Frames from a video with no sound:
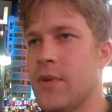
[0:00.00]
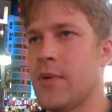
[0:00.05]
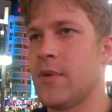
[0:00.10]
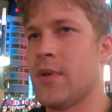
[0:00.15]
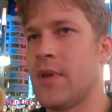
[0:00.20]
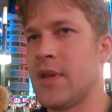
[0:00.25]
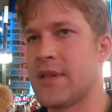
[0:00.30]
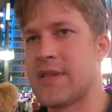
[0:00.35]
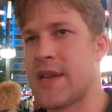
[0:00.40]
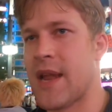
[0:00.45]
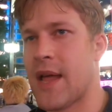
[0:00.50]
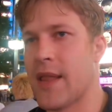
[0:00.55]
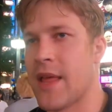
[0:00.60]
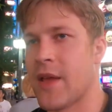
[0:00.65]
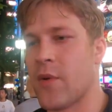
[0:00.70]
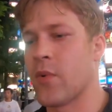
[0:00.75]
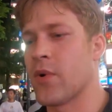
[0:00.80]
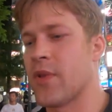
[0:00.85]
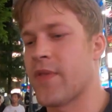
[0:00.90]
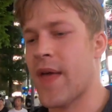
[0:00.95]
it's not like
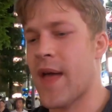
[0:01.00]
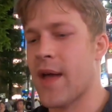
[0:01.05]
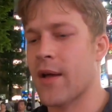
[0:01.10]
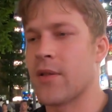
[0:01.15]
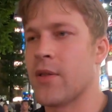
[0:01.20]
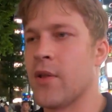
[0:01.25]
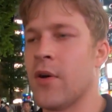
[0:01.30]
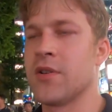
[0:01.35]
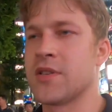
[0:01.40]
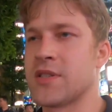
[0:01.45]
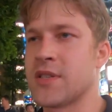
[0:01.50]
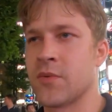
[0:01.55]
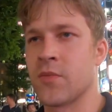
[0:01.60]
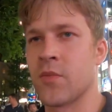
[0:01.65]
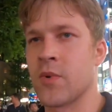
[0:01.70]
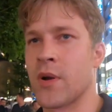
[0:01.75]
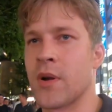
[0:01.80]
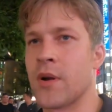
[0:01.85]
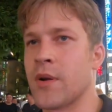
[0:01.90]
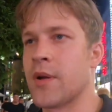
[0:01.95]
we're that close and
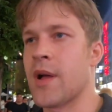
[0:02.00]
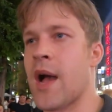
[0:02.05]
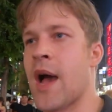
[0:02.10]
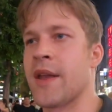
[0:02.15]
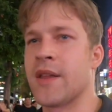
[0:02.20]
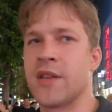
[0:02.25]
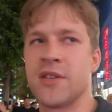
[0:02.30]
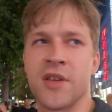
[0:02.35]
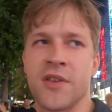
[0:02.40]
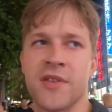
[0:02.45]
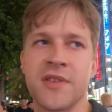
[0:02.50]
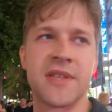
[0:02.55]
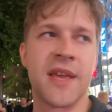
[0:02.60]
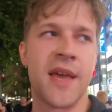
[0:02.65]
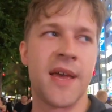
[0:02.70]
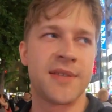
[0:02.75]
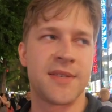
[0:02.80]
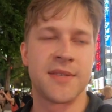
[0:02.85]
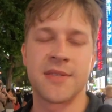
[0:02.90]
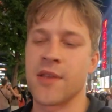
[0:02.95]
we're on each other's
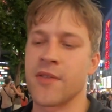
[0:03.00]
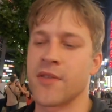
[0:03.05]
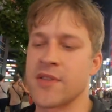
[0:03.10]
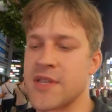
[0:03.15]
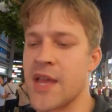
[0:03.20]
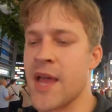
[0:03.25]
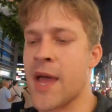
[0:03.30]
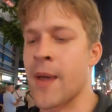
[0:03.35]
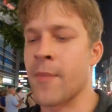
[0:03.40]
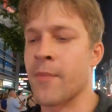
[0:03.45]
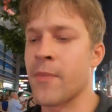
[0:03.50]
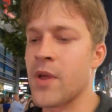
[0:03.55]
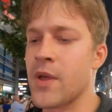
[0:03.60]
asses all the time.